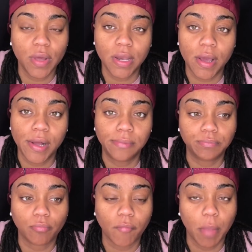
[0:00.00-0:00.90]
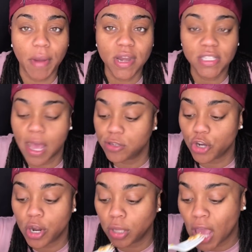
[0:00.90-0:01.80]
and Brandy's house
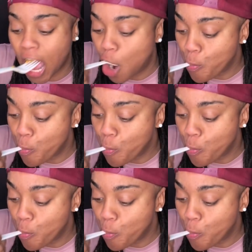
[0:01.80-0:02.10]
early,